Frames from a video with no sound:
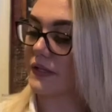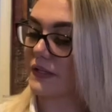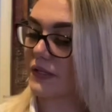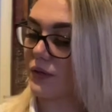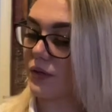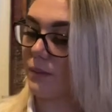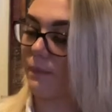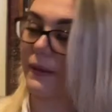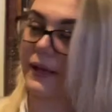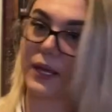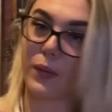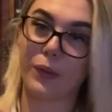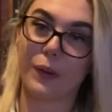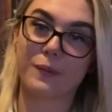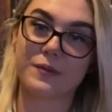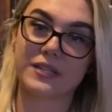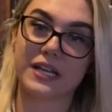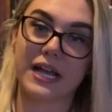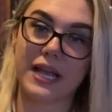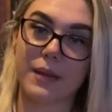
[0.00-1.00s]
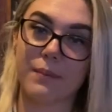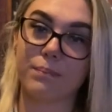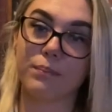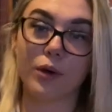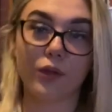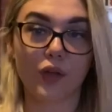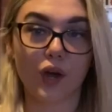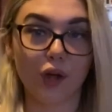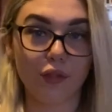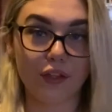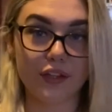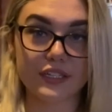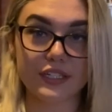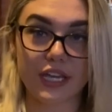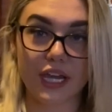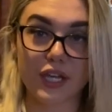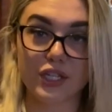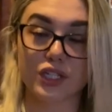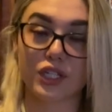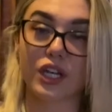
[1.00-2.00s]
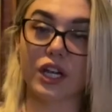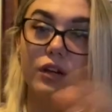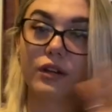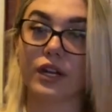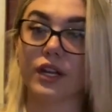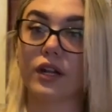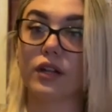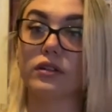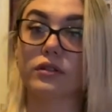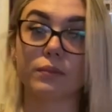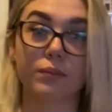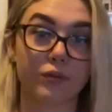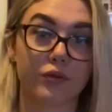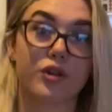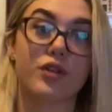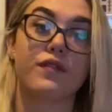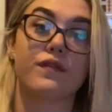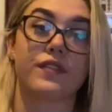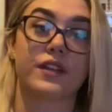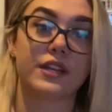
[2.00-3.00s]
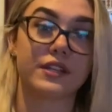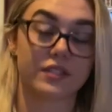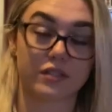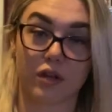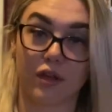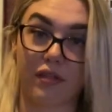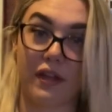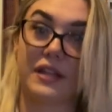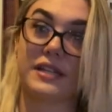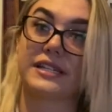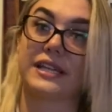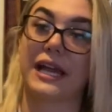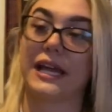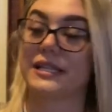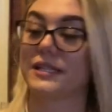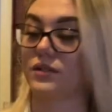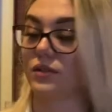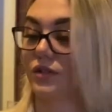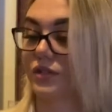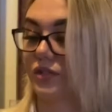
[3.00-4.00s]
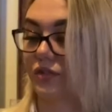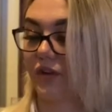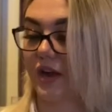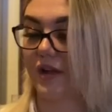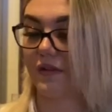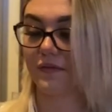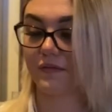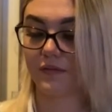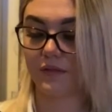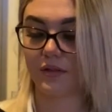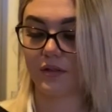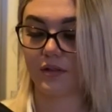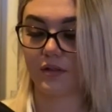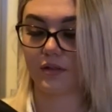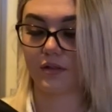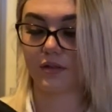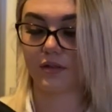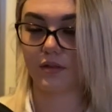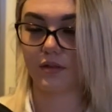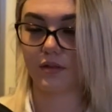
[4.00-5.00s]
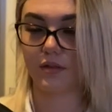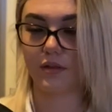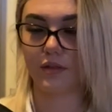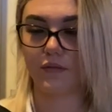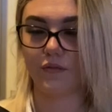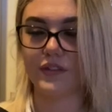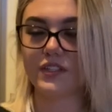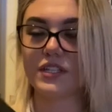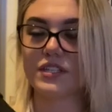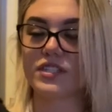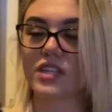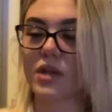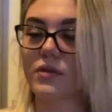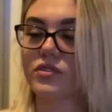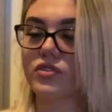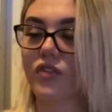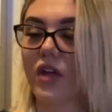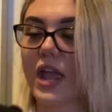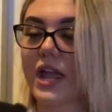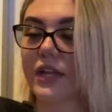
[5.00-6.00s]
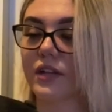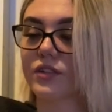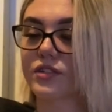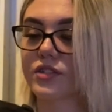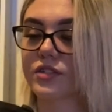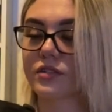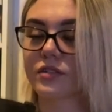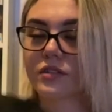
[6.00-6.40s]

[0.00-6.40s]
to the Beckett website and put the authentication code in. It'll prove that it's an authenticated autograph. This is so strange.